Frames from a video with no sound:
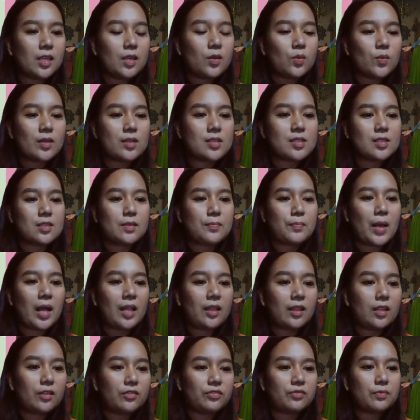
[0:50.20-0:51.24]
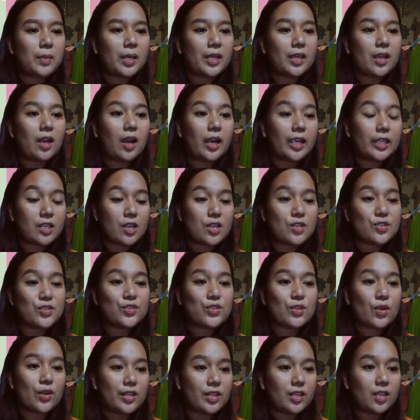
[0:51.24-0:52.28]
was developed by art
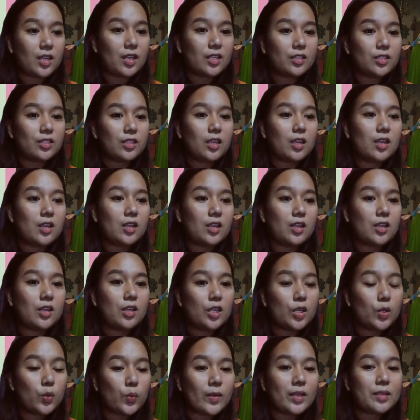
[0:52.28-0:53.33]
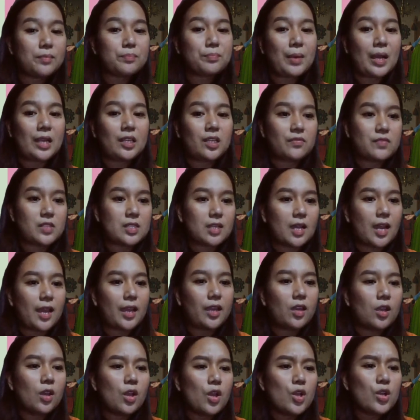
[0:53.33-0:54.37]
historian Erwin
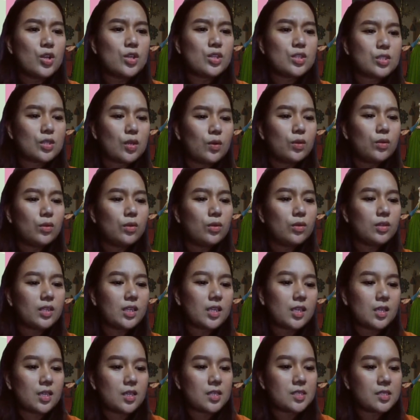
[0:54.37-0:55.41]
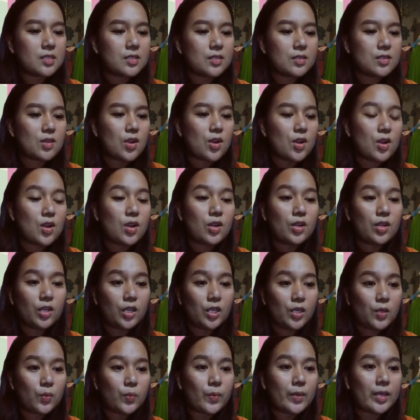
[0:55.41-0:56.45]
Panofsky. So who is
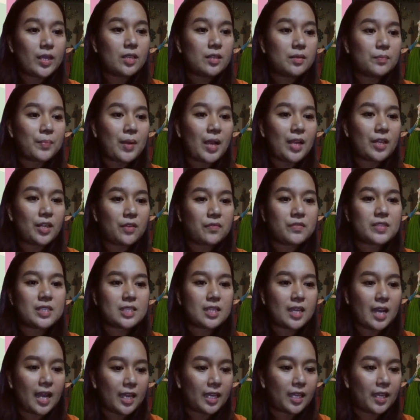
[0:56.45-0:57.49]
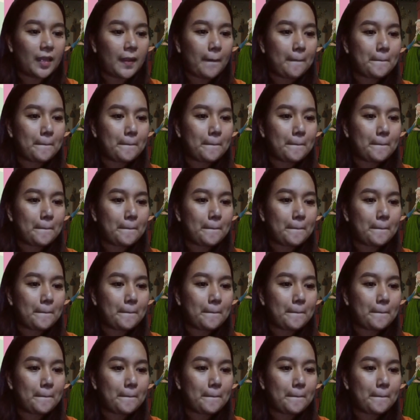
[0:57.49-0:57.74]
Erwin Panofsky?